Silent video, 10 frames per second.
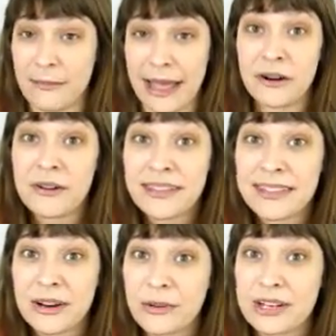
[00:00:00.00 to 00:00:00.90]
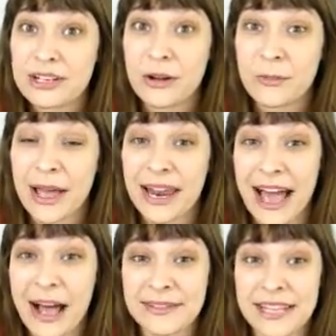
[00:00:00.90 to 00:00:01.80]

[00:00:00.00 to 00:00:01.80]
better than the original penthouse.